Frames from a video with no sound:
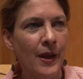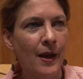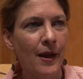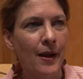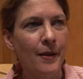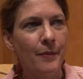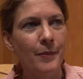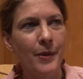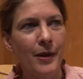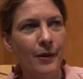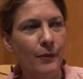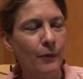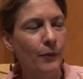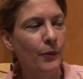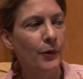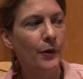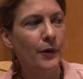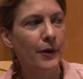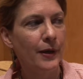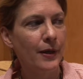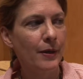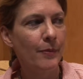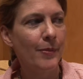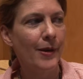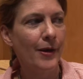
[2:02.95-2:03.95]
I'm not
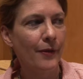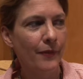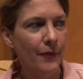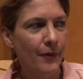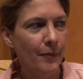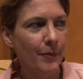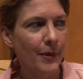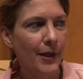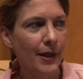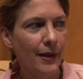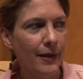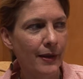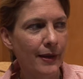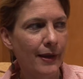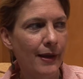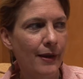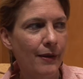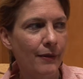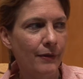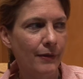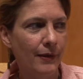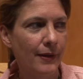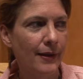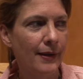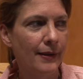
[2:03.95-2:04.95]
worried about them getting
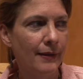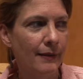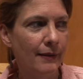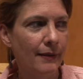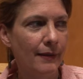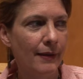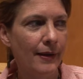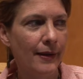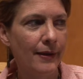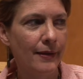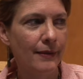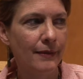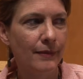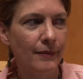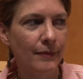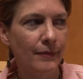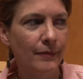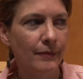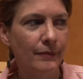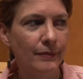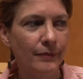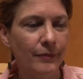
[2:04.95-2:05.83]
out and